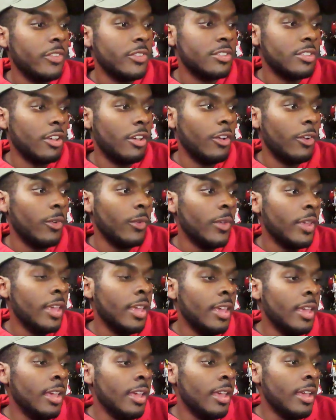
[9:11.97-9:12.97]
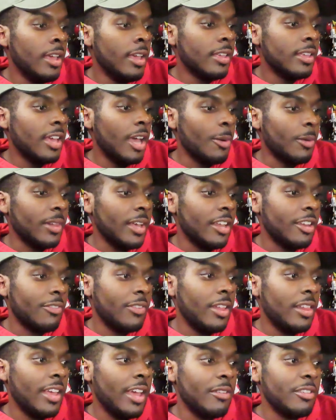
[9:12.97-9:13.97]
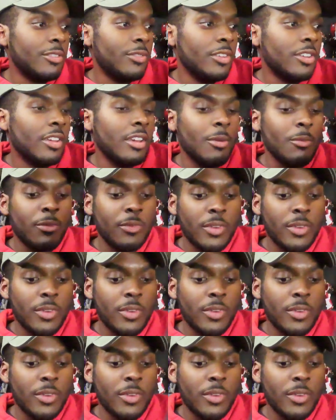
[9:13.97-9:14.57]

So, yeah, I'm glad to finally have this figure. I'm,